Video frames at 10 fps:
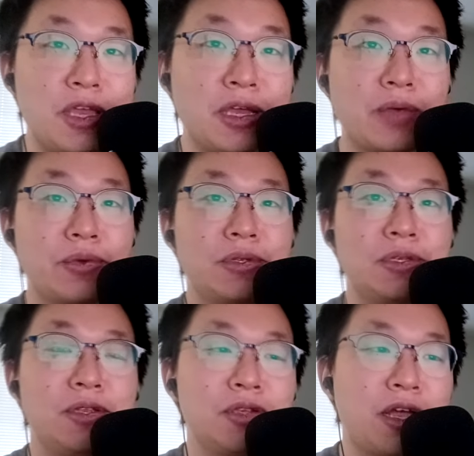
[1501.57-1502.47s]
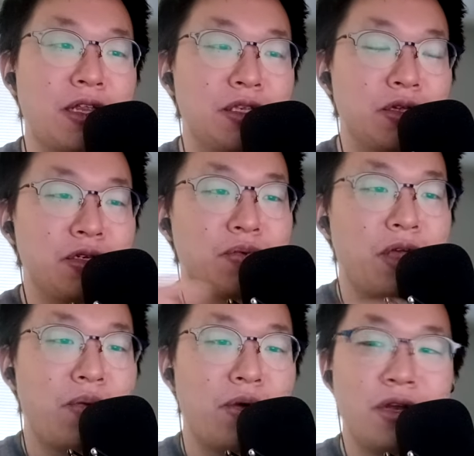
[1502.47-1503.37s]
I would design it in such a
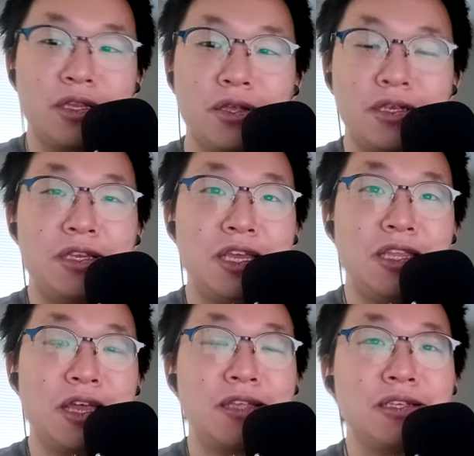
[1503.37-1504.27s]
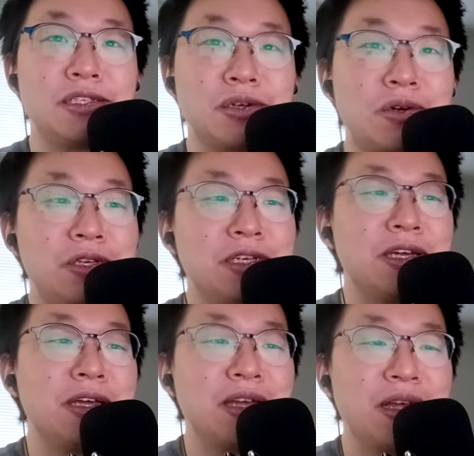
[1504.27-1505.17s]
way where it doesn't need that to charge.
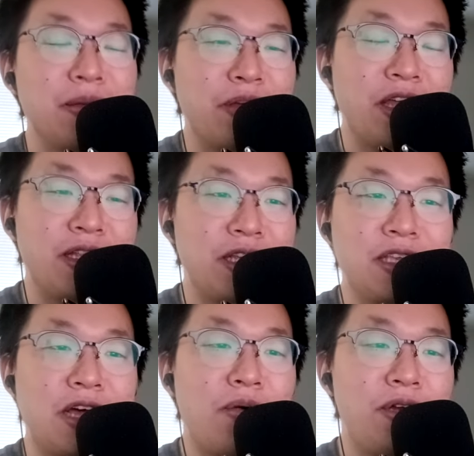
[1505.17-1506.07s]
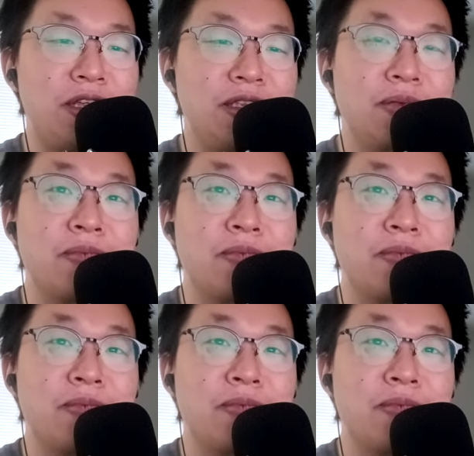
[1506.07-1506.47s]
But yeah, that's how it is.